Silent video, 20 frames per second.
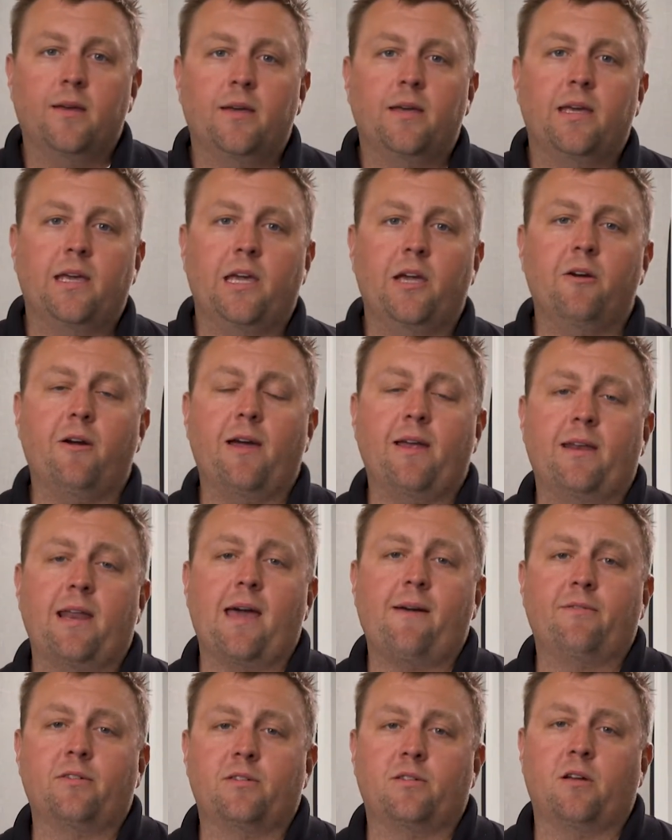Here at
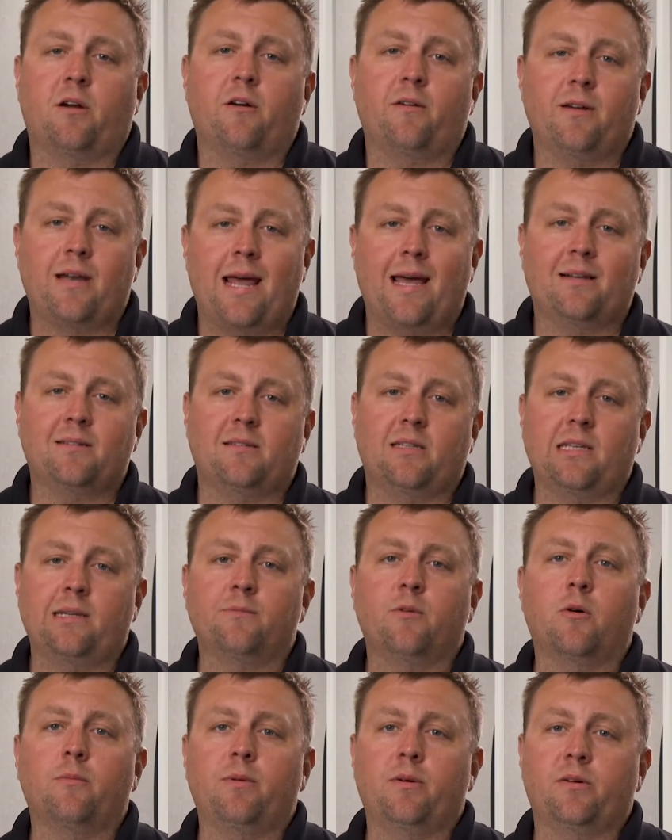Navistar Next
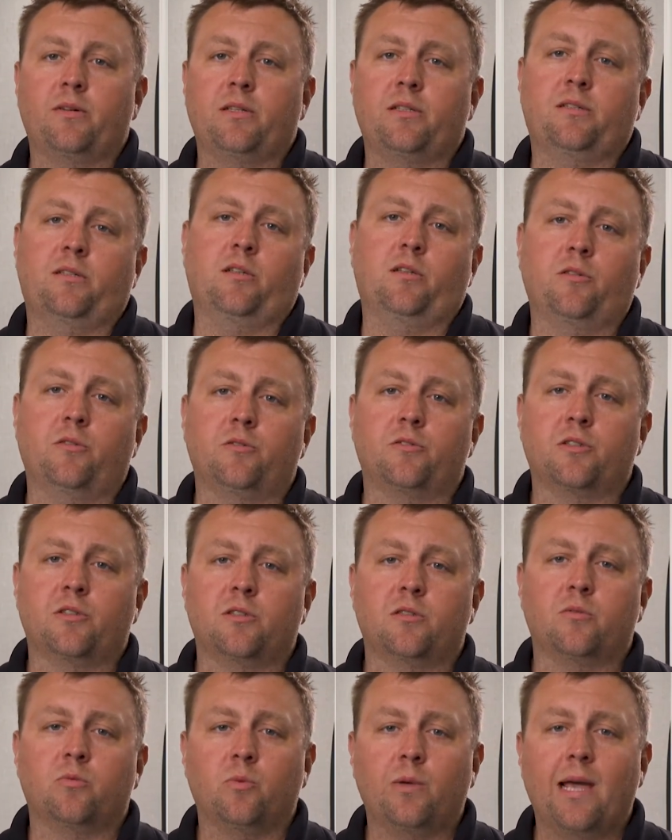eMobility
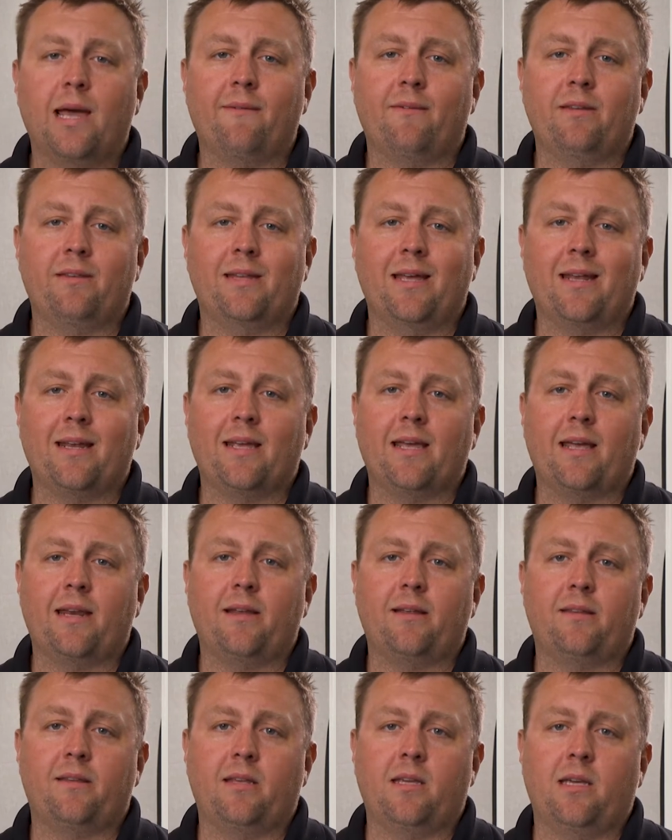Solutions, we have a
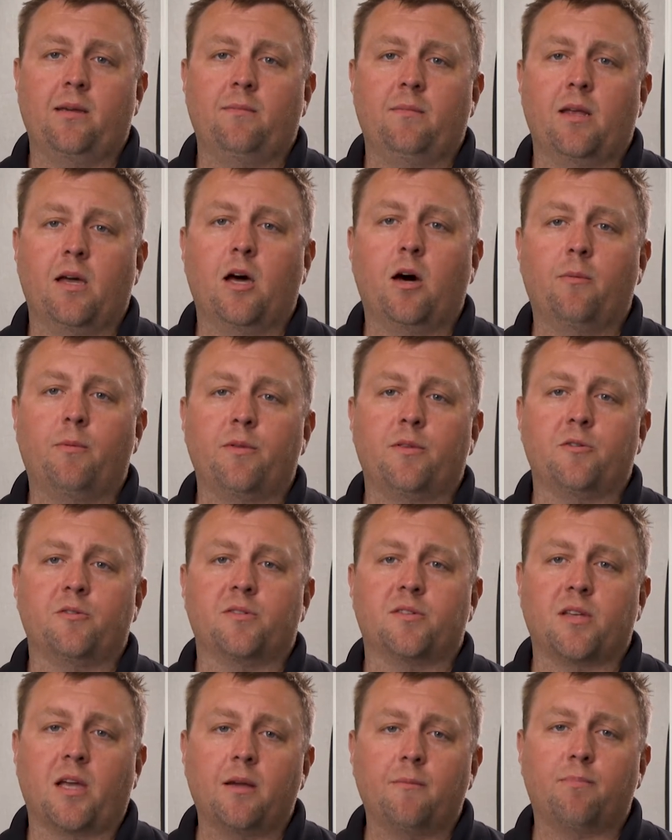dedicated team to help with your
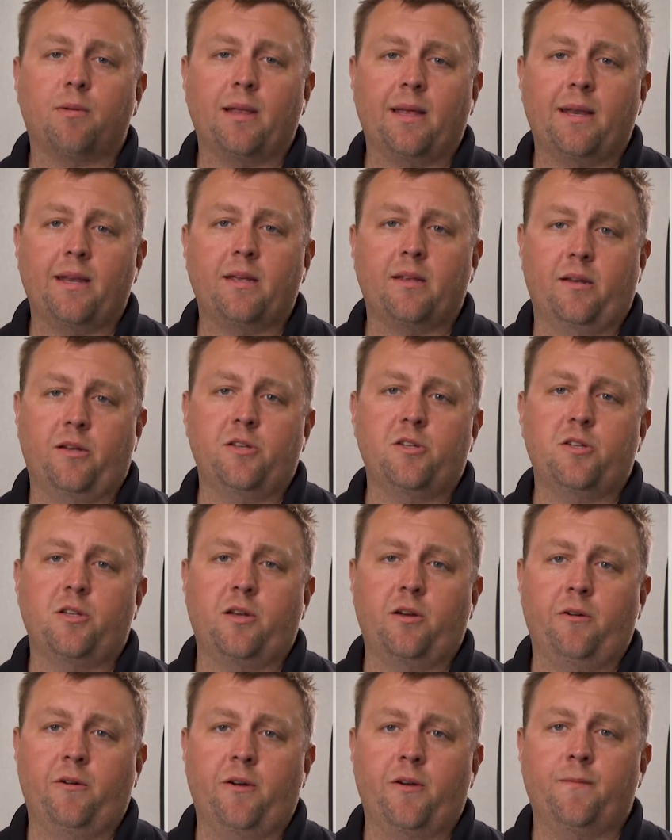site planning and
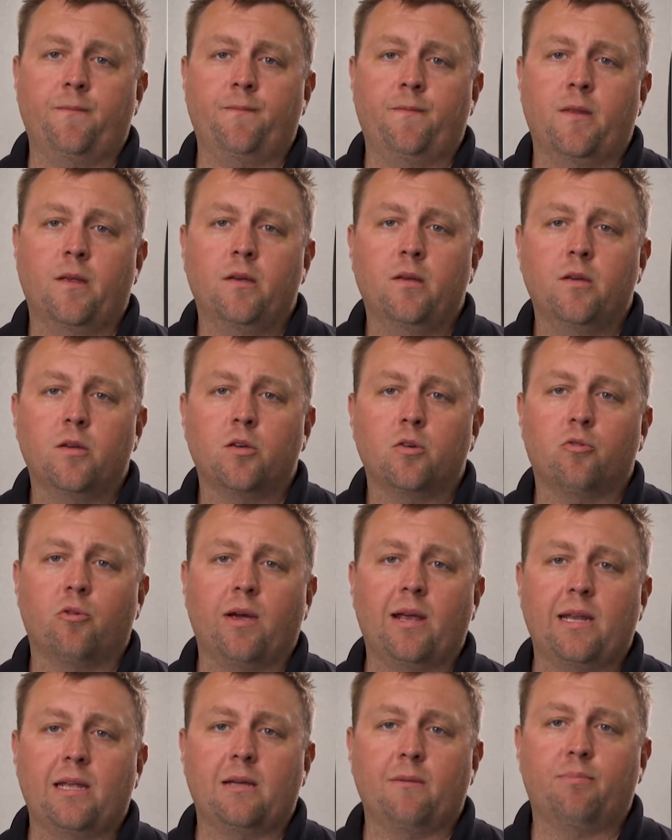engineering,
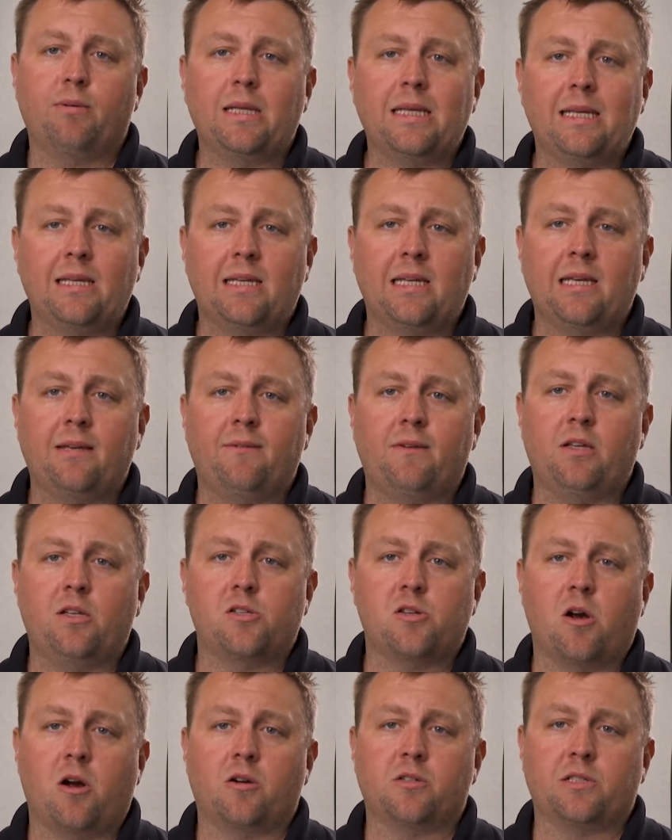creating complete EV
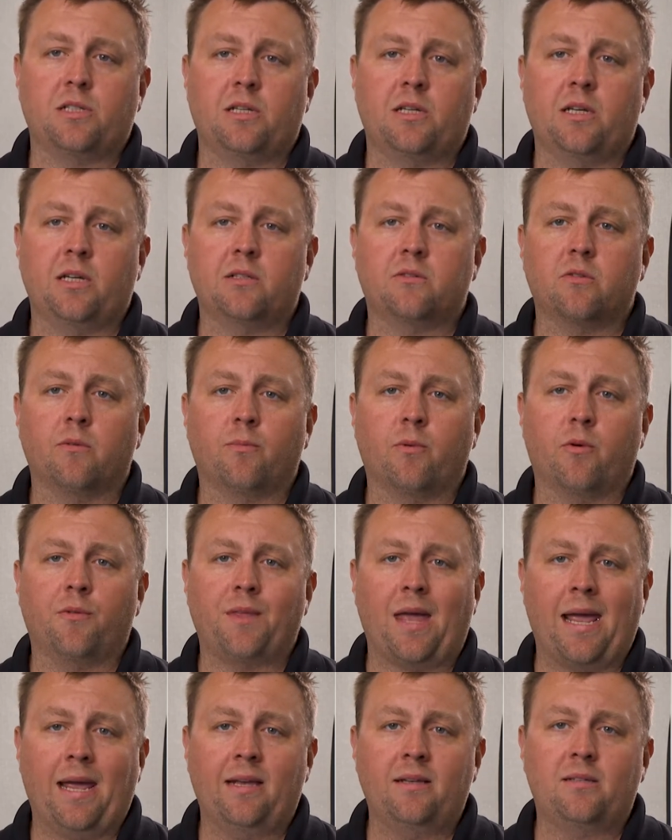charging kits for
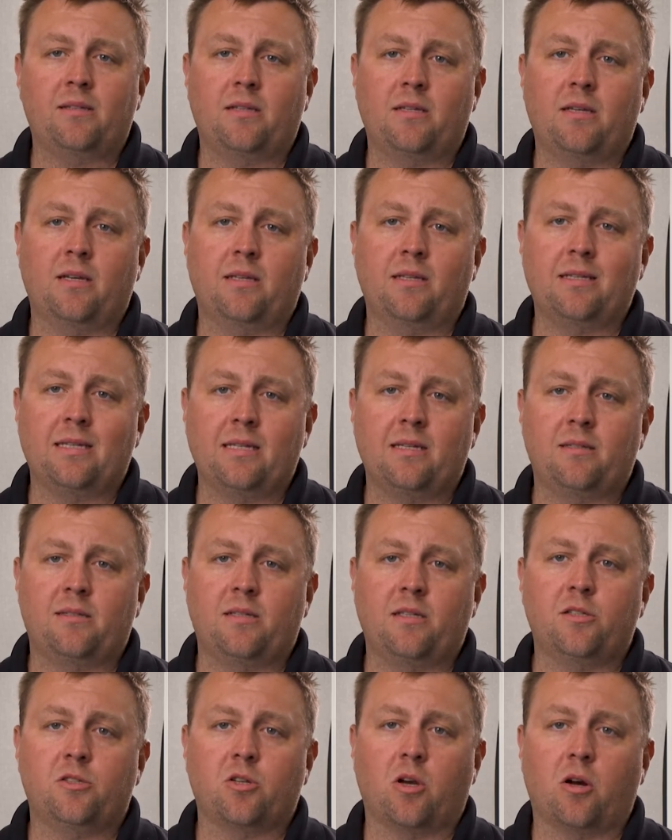both AC and
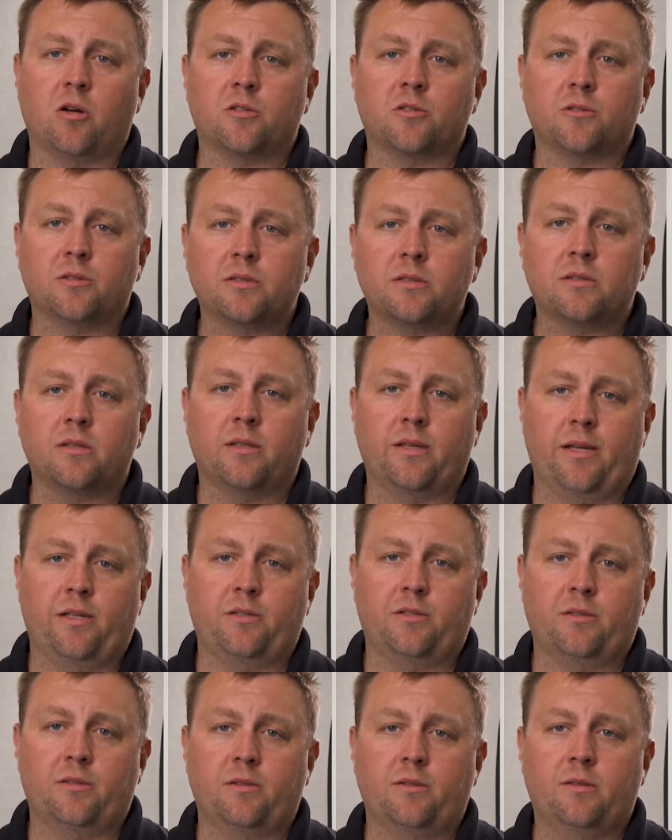DC charger
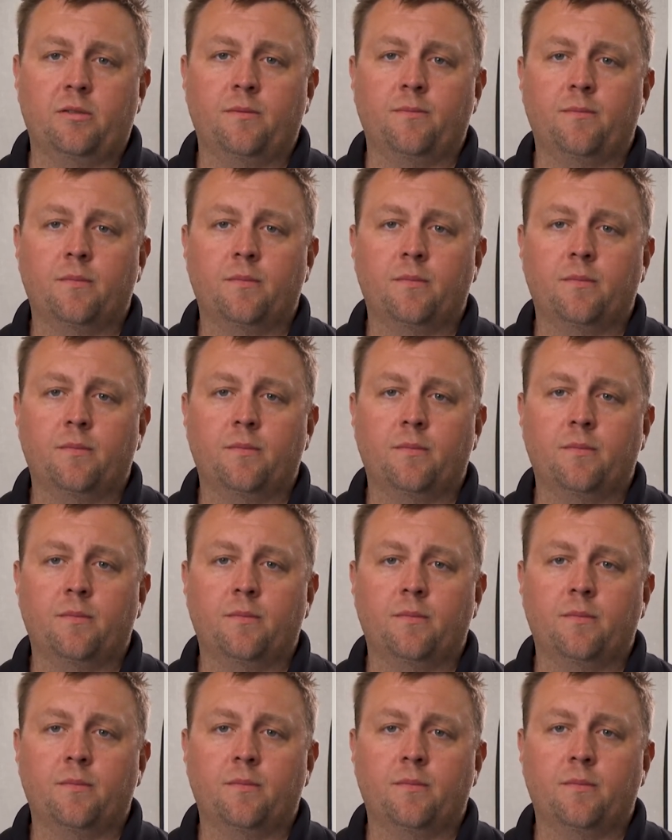installations,